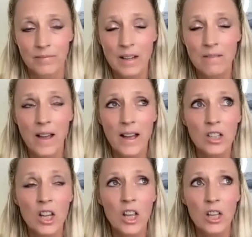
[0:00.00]
In
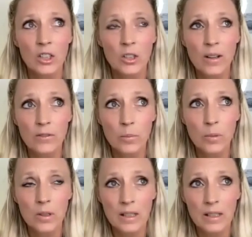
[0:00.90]
fact, you have to
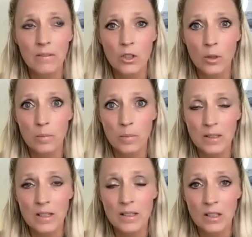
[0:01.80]
believe in your business